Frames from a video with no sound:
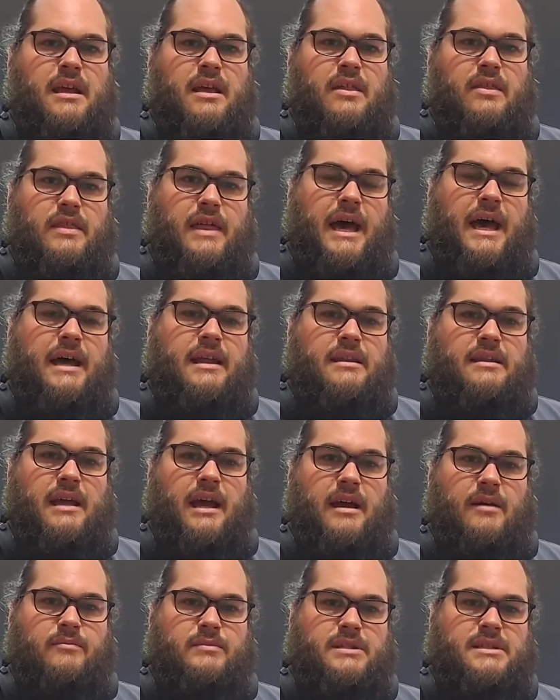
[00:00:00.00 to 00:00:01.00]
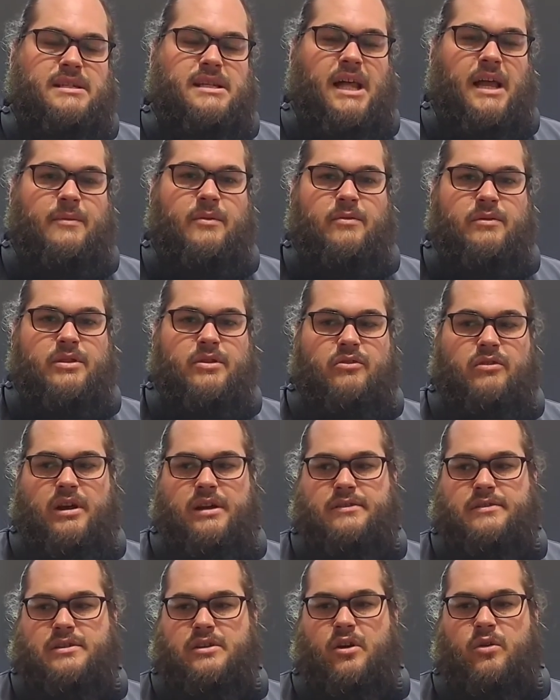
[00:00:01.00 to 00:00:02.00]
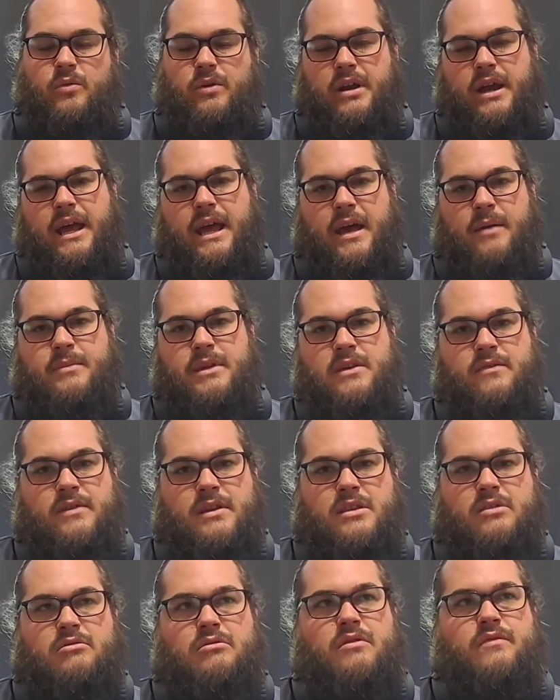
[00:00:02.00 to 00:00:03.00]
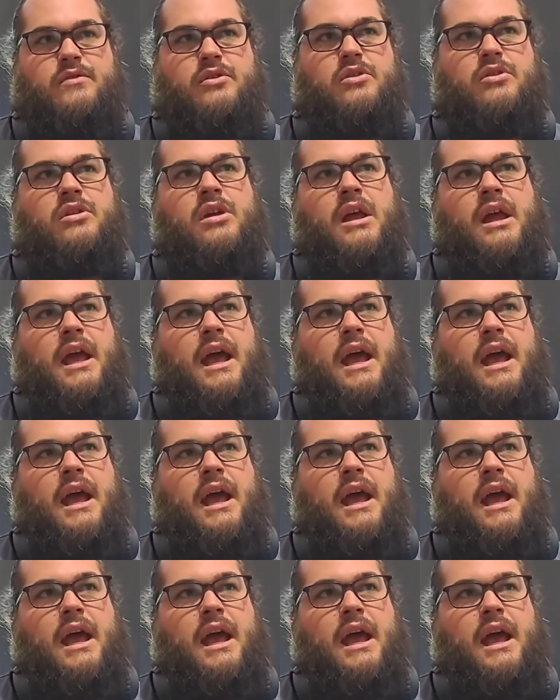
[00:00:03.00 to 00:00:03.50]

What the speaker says: that disclaimer with a grain of salt when I am giving the review.